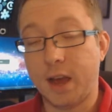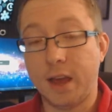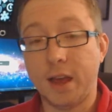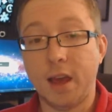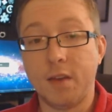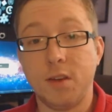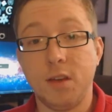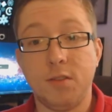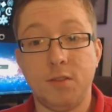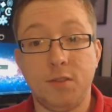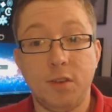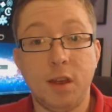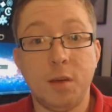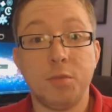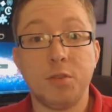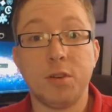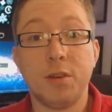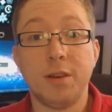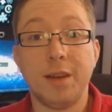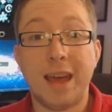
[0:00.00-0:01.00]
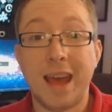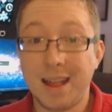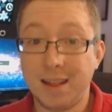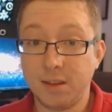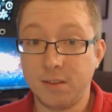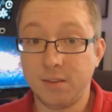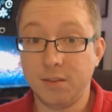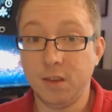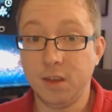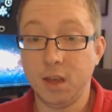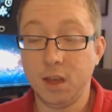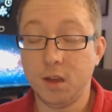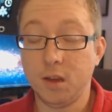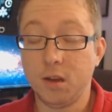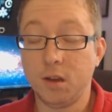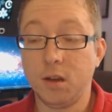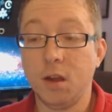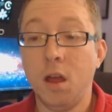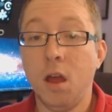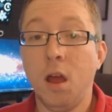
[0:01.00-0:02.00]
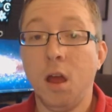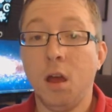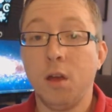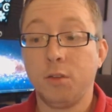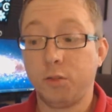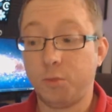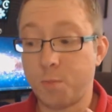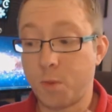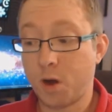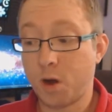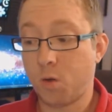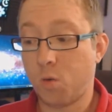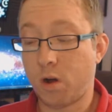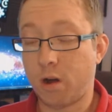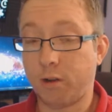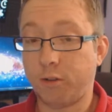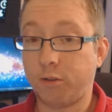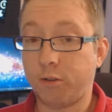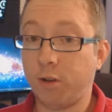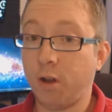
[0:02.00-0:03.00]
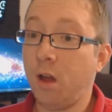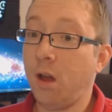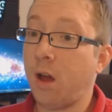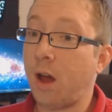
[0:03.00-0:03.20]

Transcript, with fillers: I have a Samsung Galaxy Gear smartwatch.